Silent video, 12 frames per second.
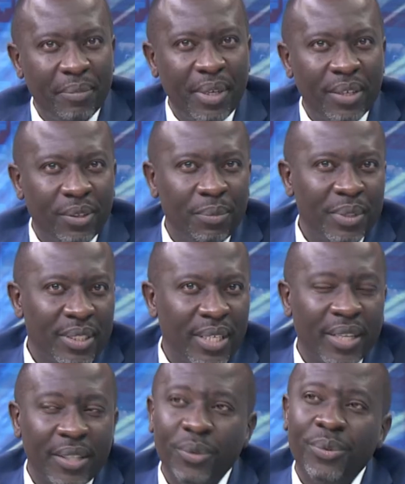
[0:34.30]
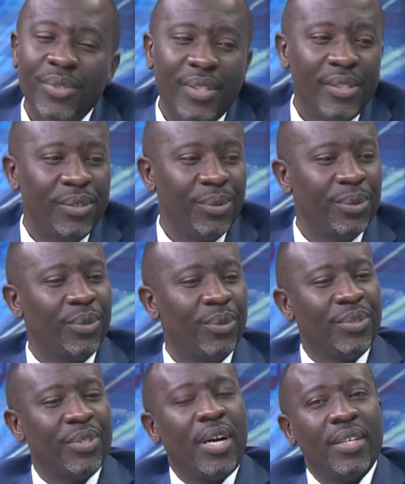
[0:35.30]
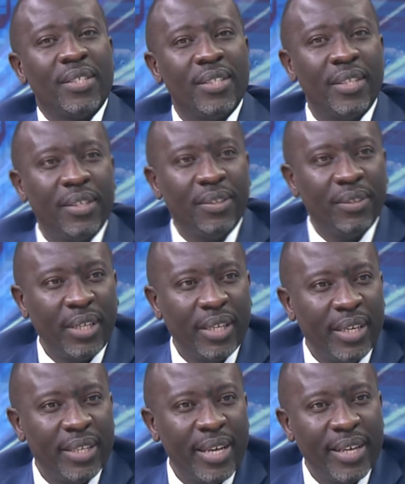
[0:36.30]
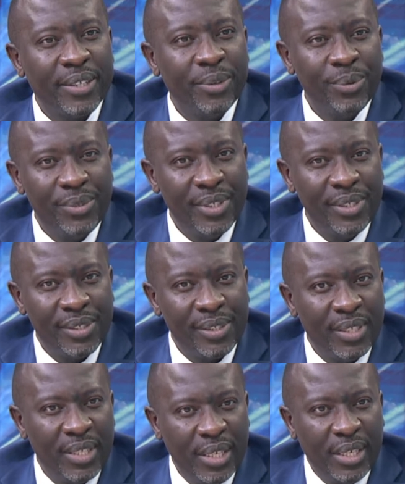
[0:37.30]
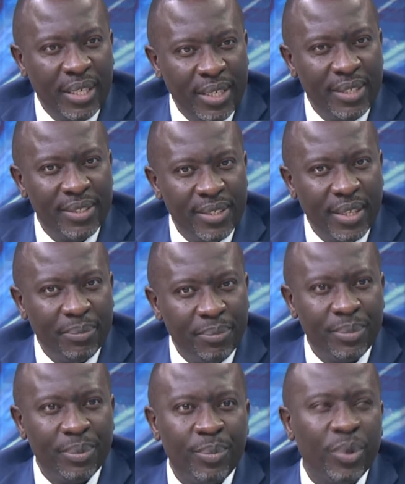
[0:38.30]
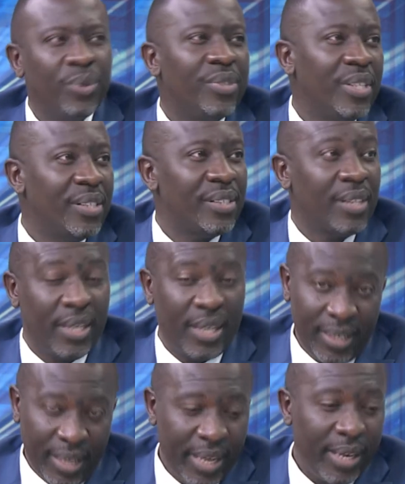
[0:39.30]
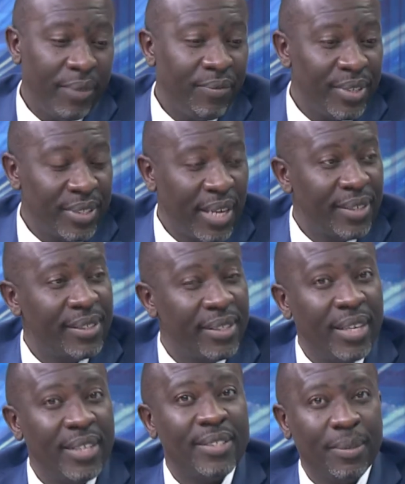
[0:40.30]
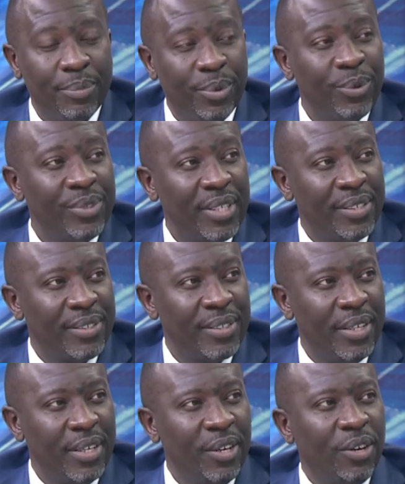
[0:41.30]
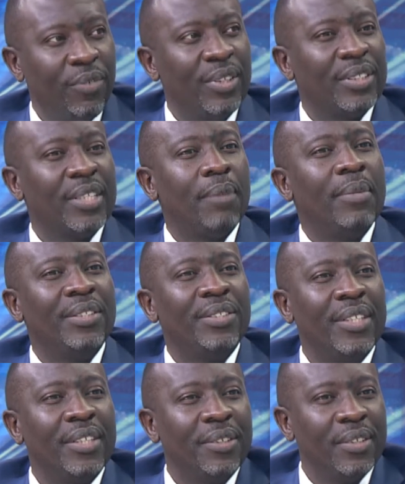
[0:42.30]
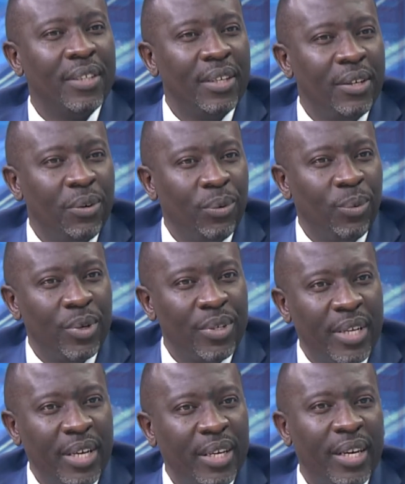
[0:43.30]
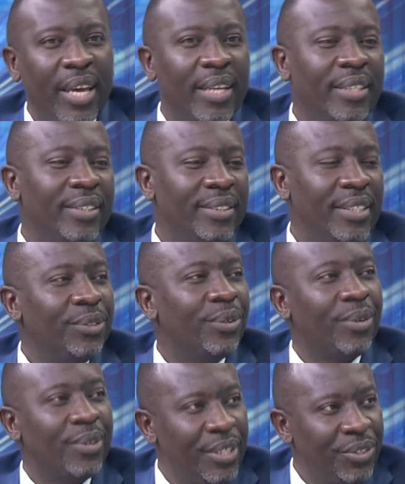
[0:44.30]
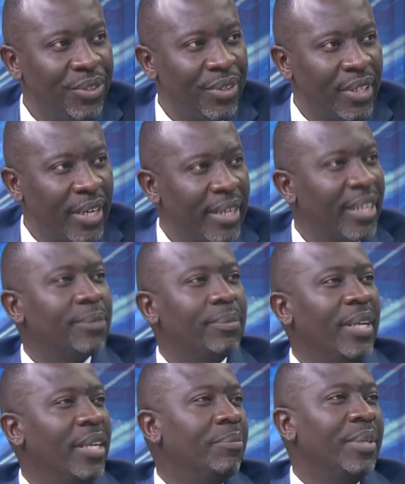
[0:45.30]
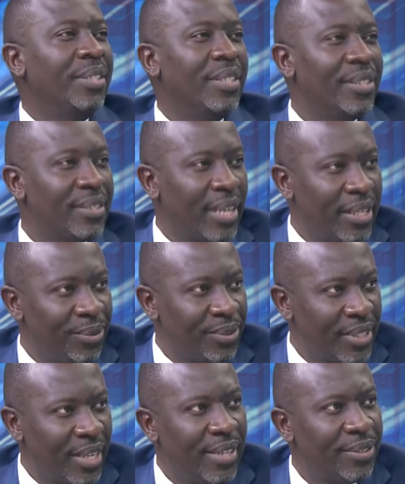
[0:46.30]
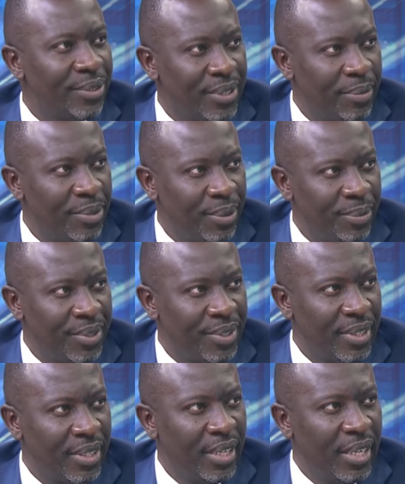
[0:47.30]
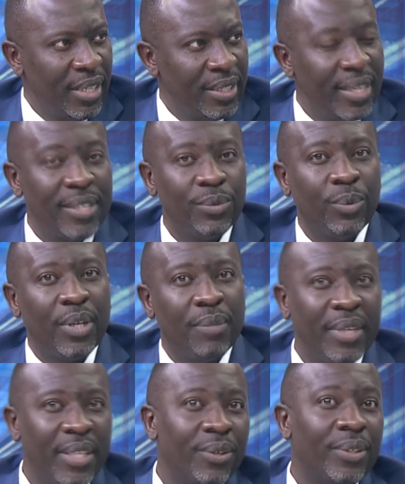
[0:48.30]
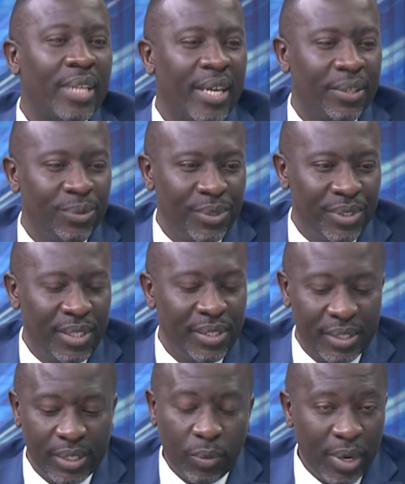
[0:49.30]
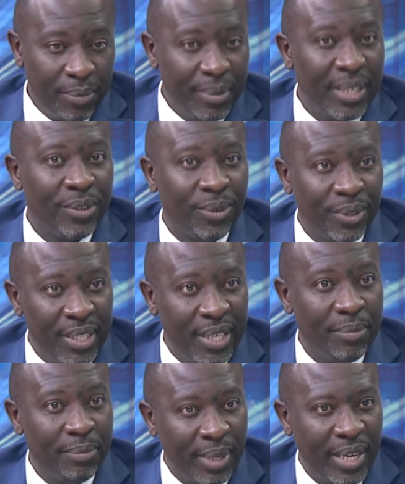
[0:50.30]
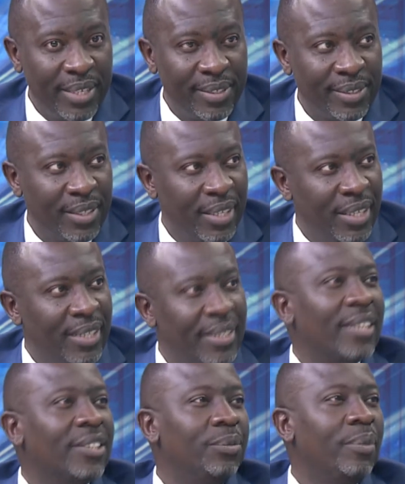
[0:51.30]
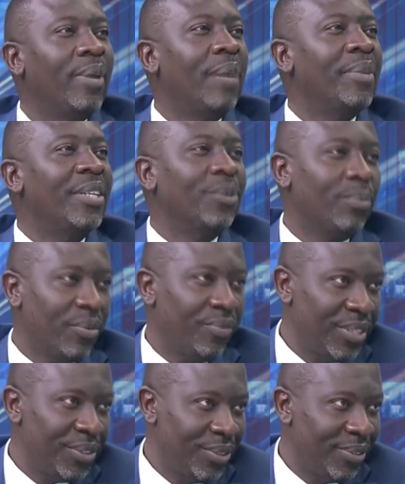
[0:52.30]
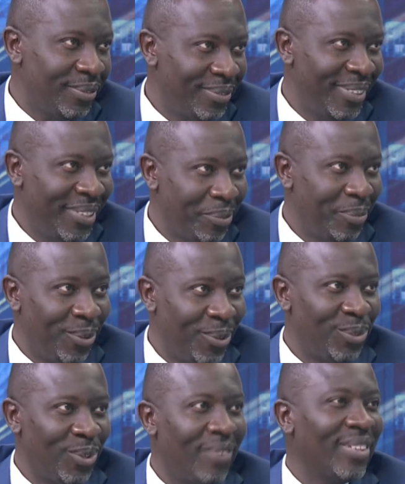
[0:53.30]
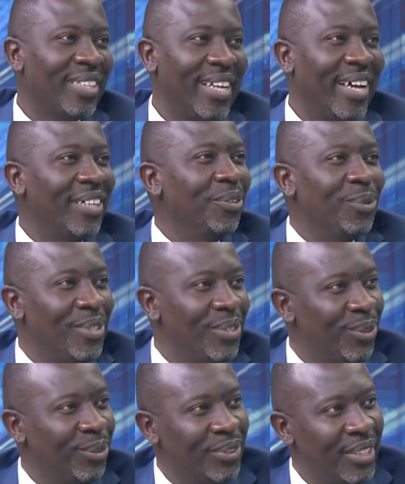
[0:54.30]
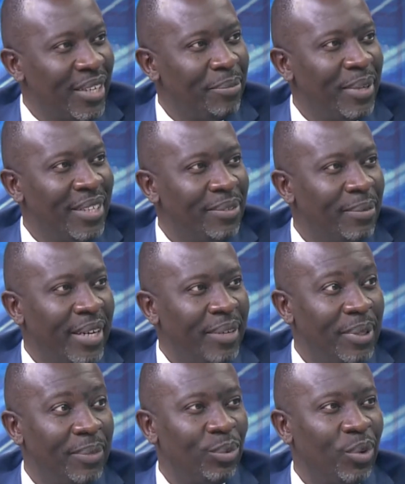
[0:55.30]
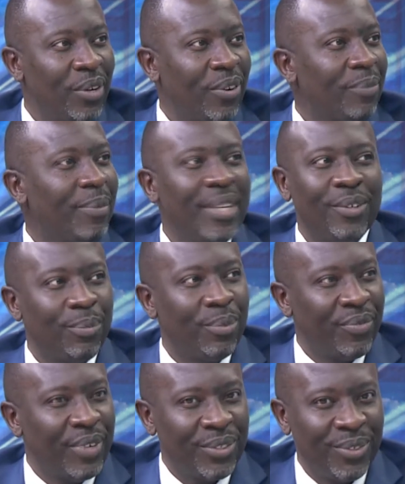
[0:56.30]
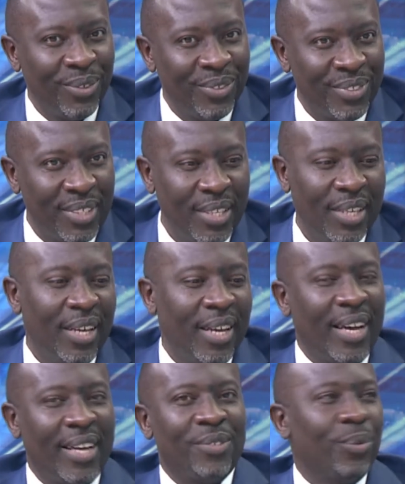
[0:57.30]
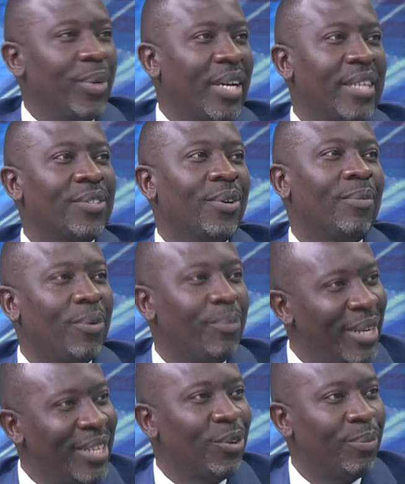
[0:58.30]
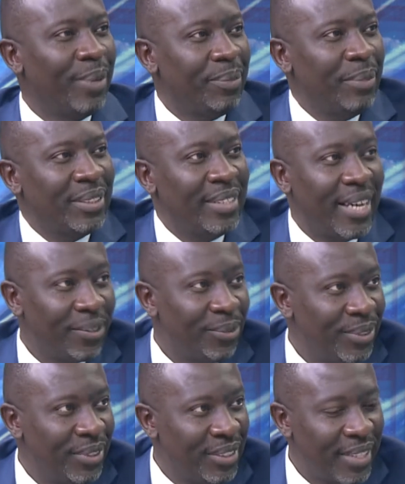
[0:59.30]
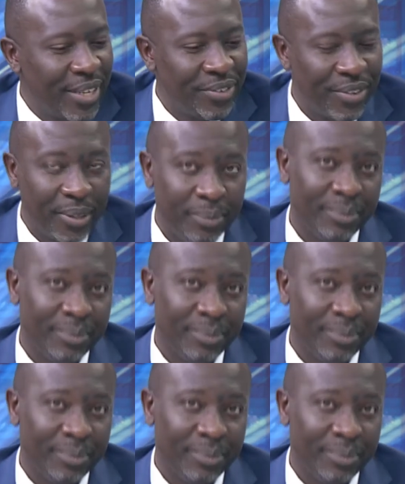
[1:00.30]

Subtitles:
medical misdiagnosis, to start a diagnosis, is the process, and I emphasize here, it's a process of establishing what underlying disease or condition can explain a patient's signs or symptoms. That is what a medical diagnosis is. The word medical here implies it has to be by a medical professional, because you have other diagnoses also that are made by people who are not medical professionals. And so we can't talk about medical misdiagnosis in that realm.